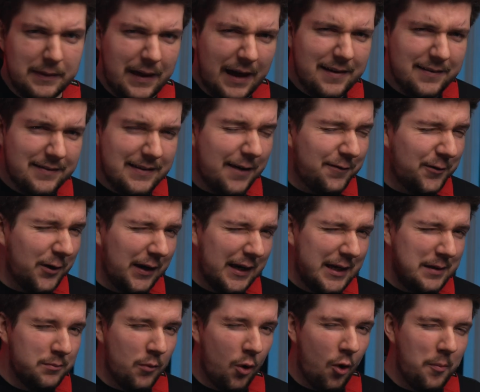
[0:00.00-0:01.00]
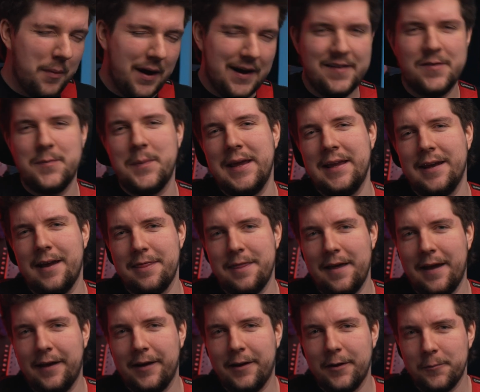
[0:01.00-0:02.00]
That's definitely more my speed, I
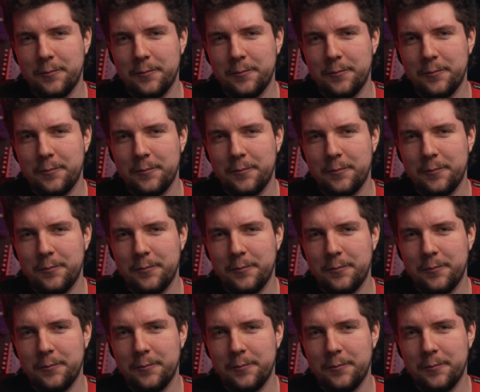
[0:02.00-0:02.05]
think.